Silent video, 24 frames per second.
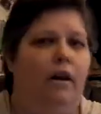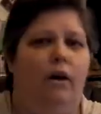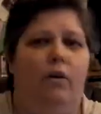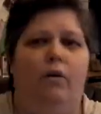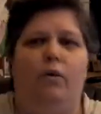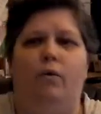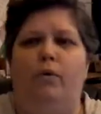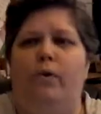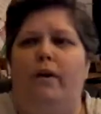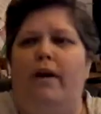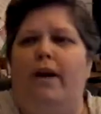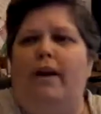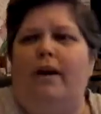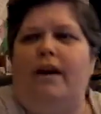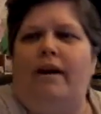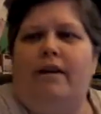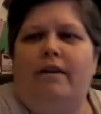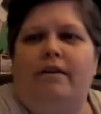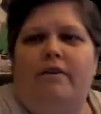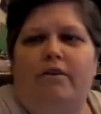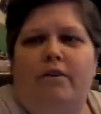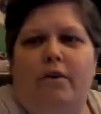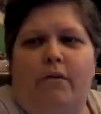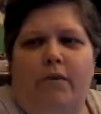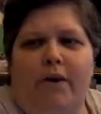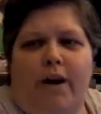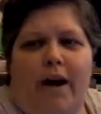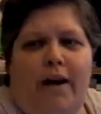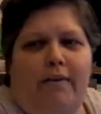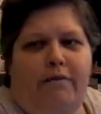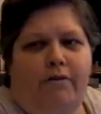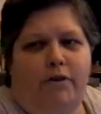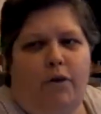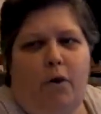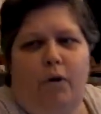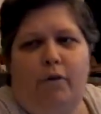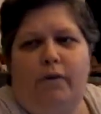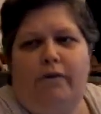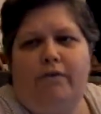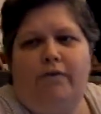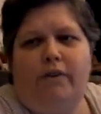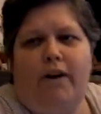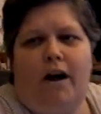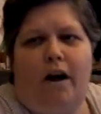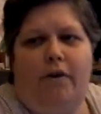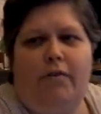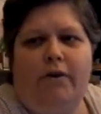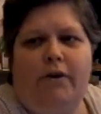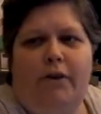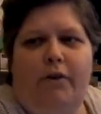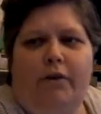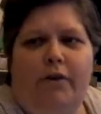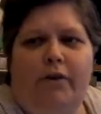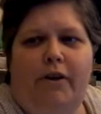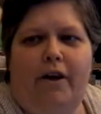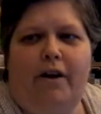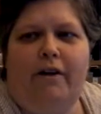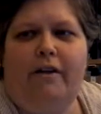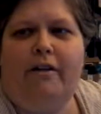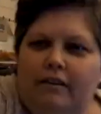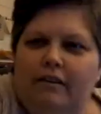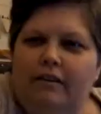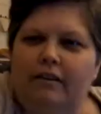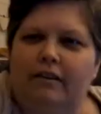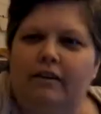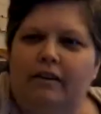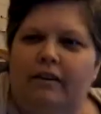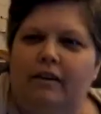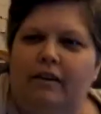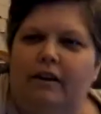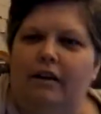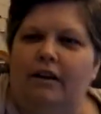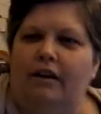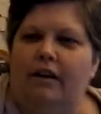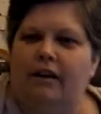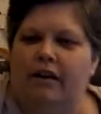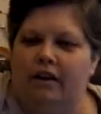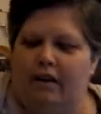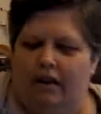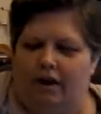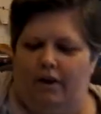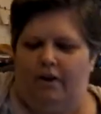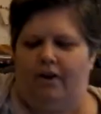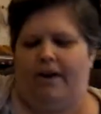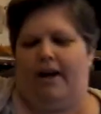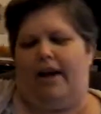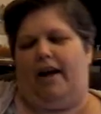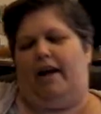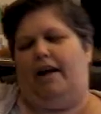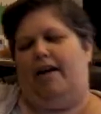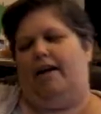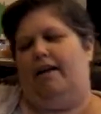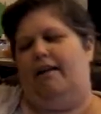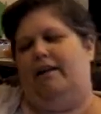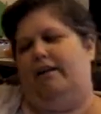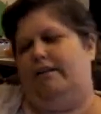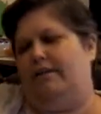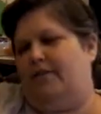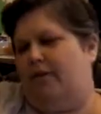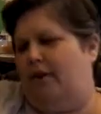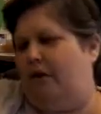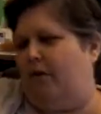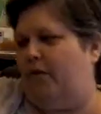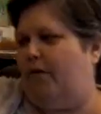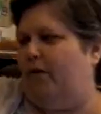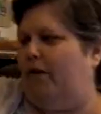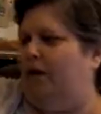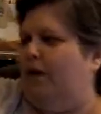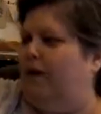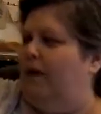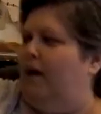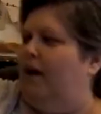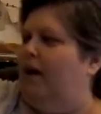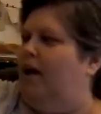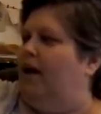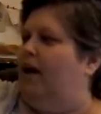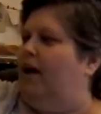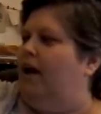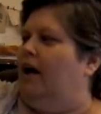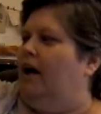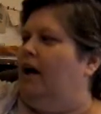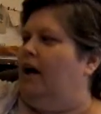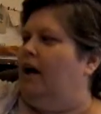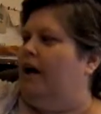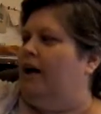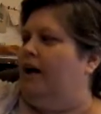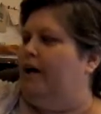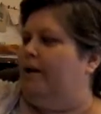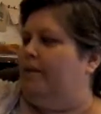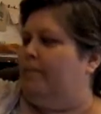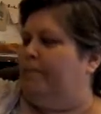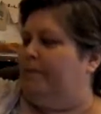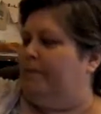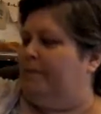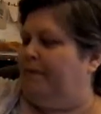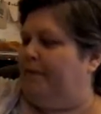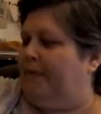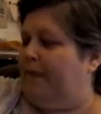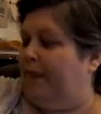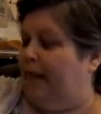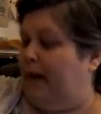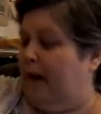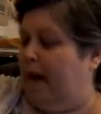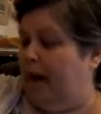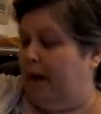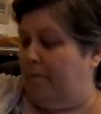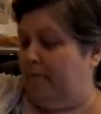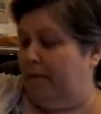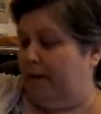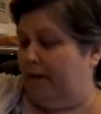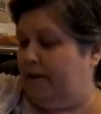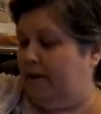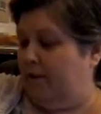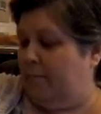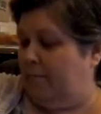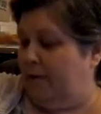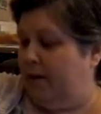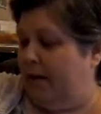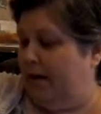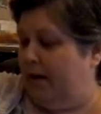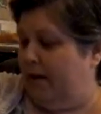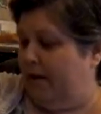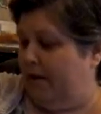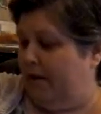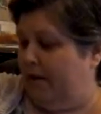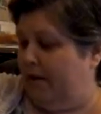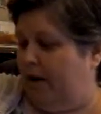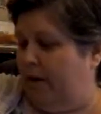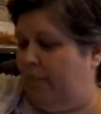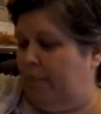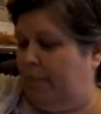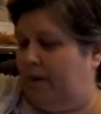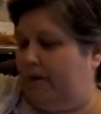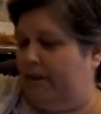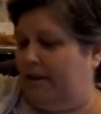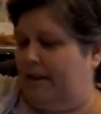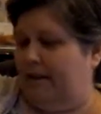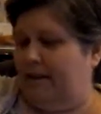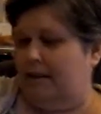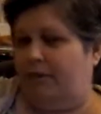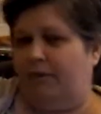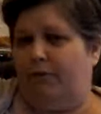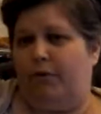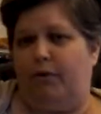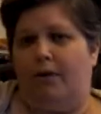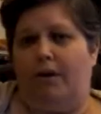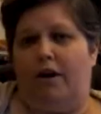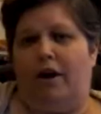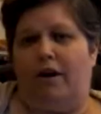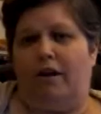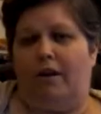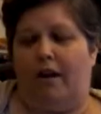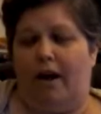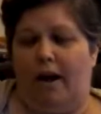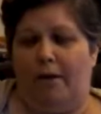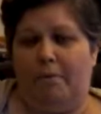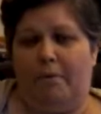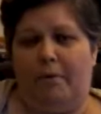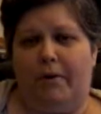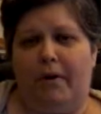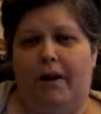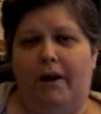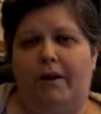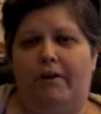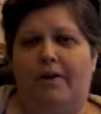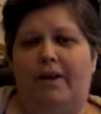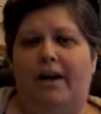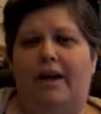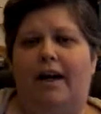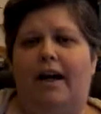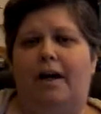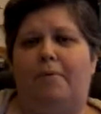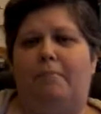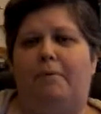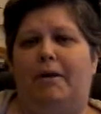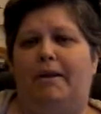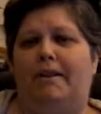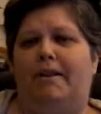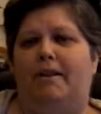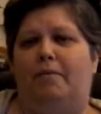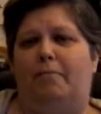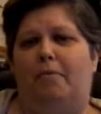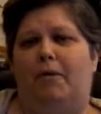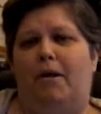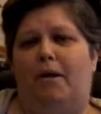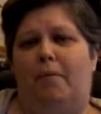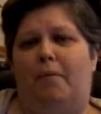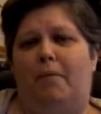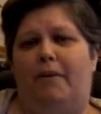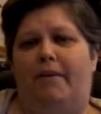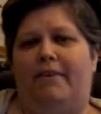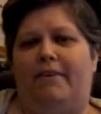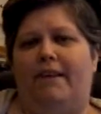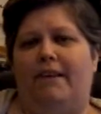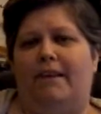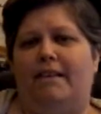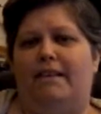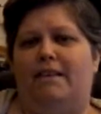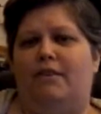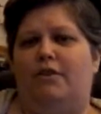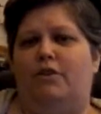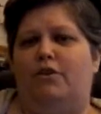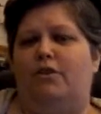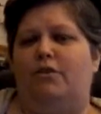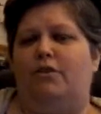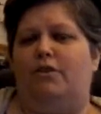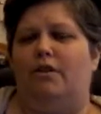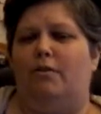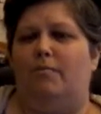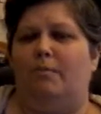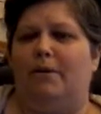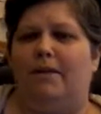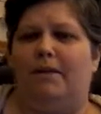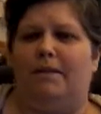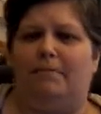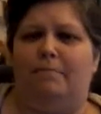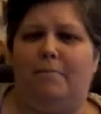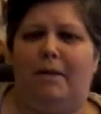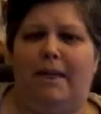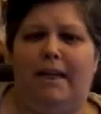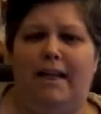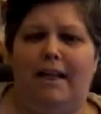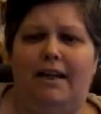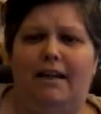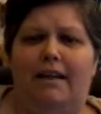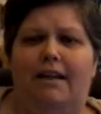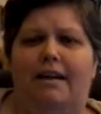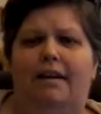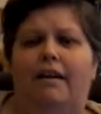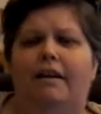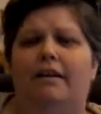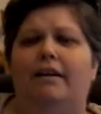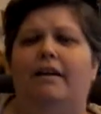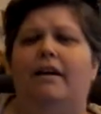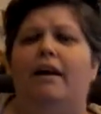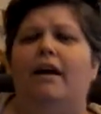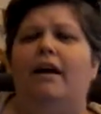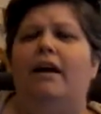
Ooh, and I know what, I've totally forgot one. Hold on. Okay, so um, I picked up a couple of things for our library. I picked up a couple of things to use in mixed media.